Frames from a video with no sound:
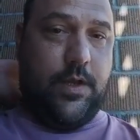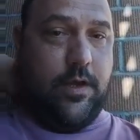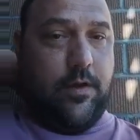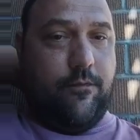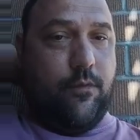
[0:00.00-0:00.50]

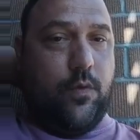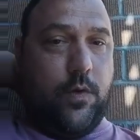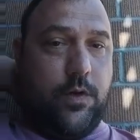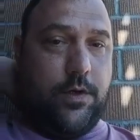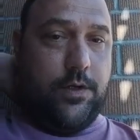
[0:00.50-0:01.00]

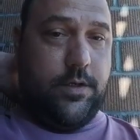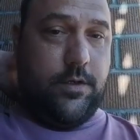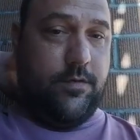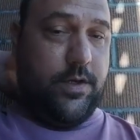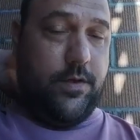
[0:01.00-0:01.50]

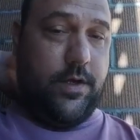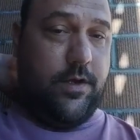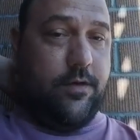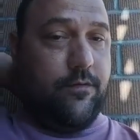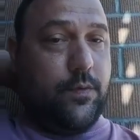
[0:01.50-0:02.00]
of another
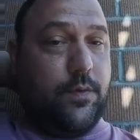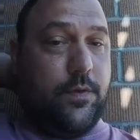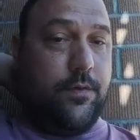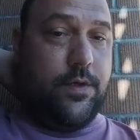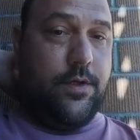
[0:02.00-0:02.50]
kind
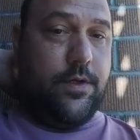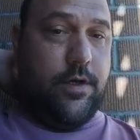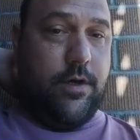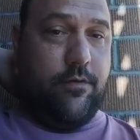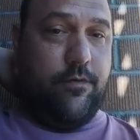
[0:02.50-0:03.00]
for
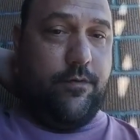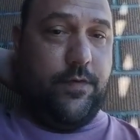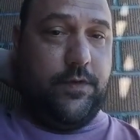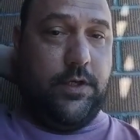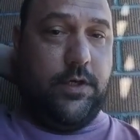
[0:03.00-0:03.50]

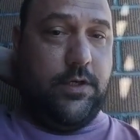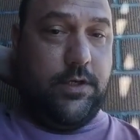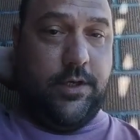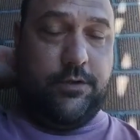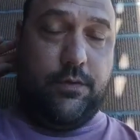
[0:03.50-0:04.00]

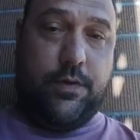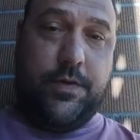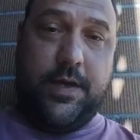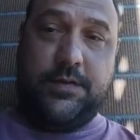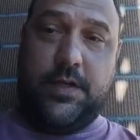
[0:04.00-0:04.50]
$150,000,
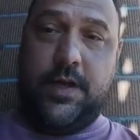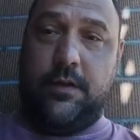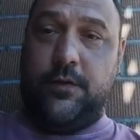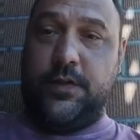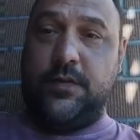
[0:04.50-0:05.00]

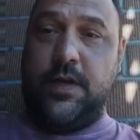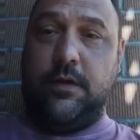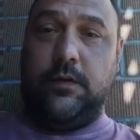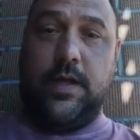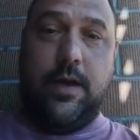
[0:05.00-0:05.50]
$200,000. That's not
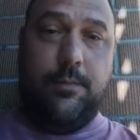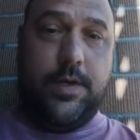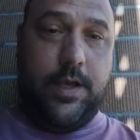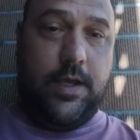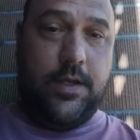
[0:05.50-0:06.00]
a lot of
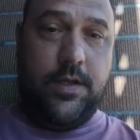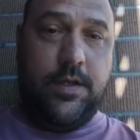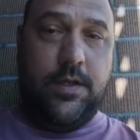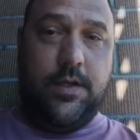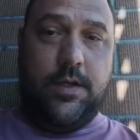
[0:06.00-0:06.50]
money
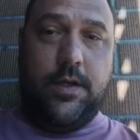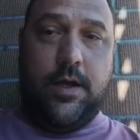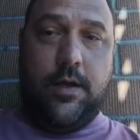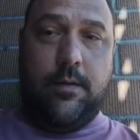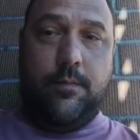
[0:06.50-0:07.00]

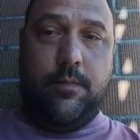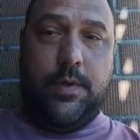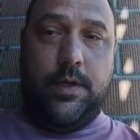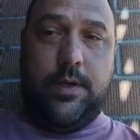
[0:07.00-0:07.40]
to